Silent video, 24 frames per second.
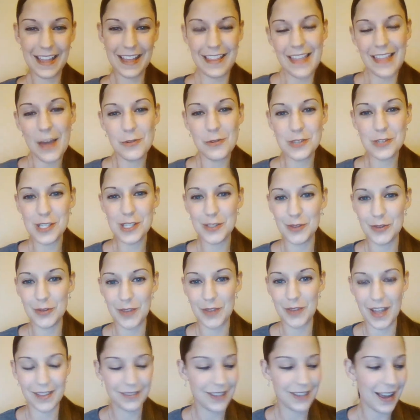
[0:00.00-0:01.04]
that was just for
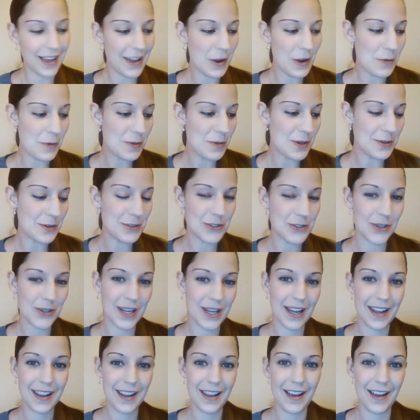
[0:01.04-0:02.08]
fun. I hope you enjoyed
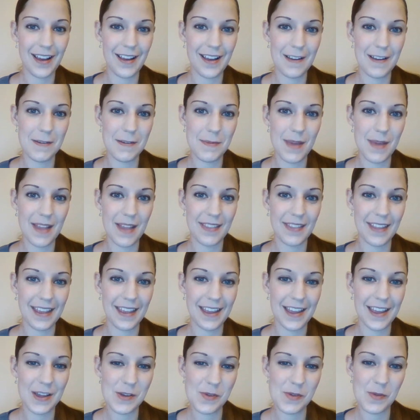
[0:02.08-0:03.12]
it, and
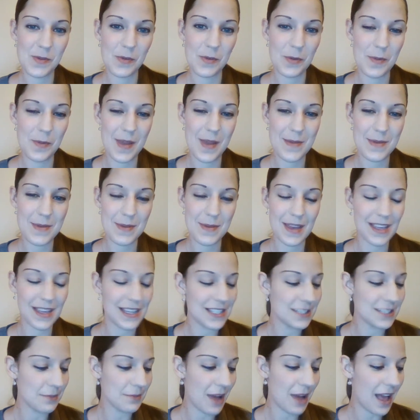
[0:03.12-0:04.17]
that it will maybe make you
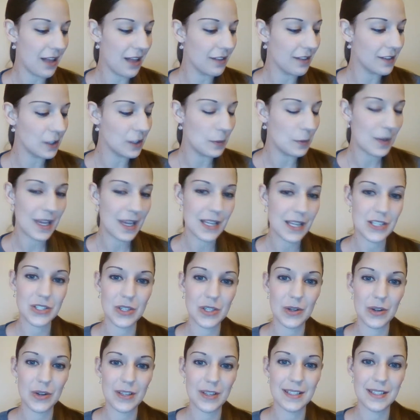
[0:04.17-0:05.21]
smile a little bit as you
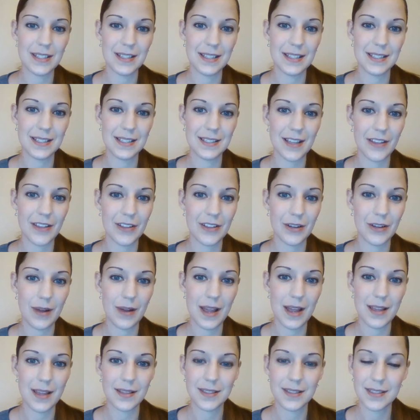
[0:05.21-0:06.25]
go into this
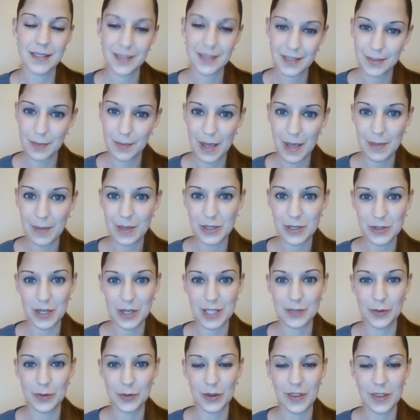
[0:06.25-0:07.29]
otherwise maybe
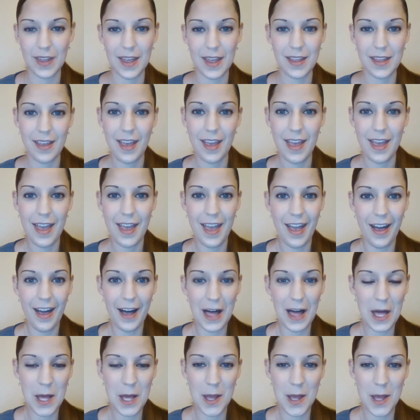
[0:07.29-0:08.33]
stressful thing.
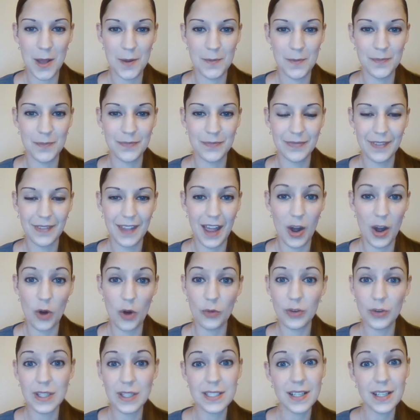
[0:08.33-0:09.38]

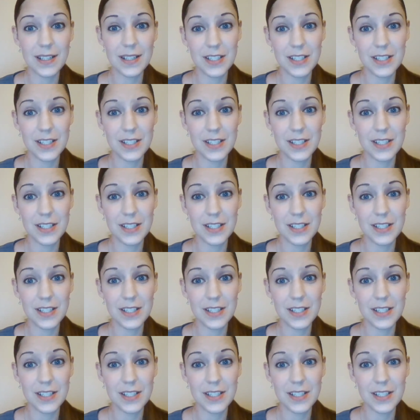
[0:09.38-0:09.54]
Hopefully it's not